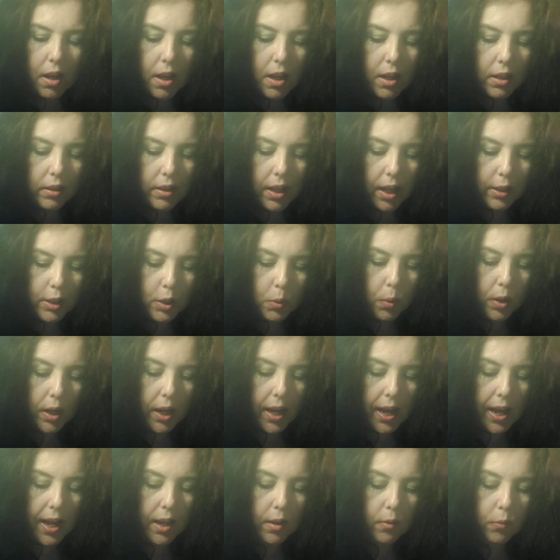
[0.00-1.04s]
That's what I
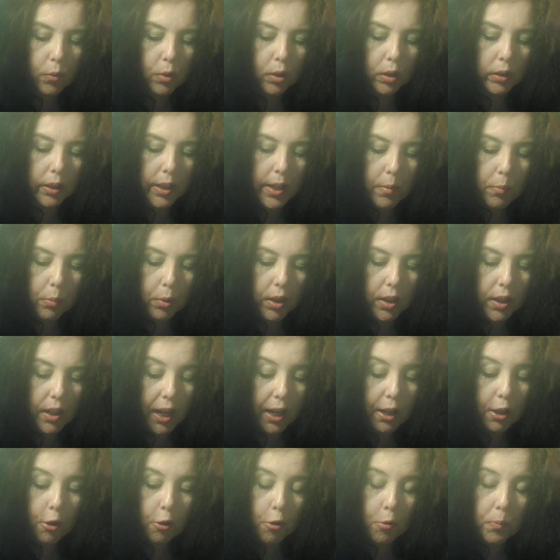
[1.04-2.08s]
have for Libra. I
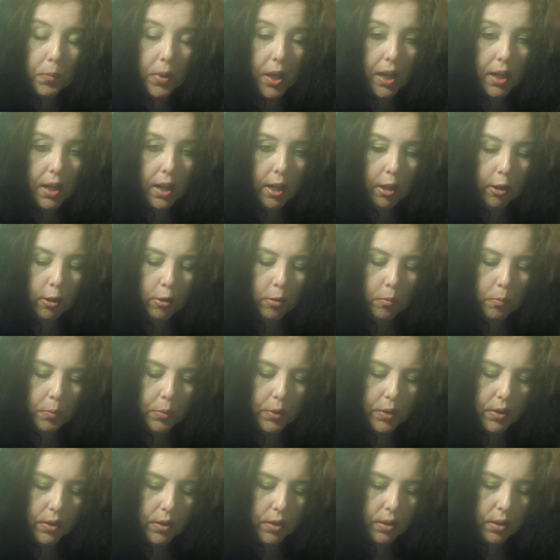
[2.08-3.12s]
hope that
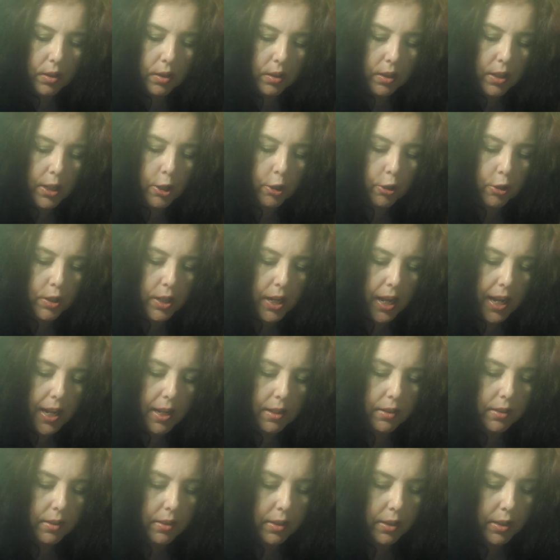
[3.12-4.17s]
helps, entertains
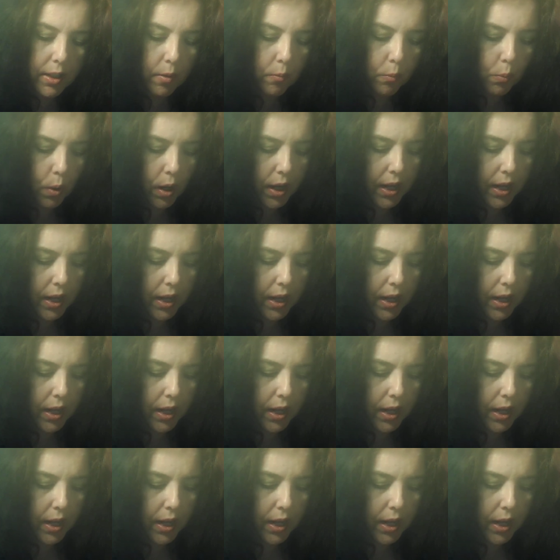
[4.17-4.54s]
in some way.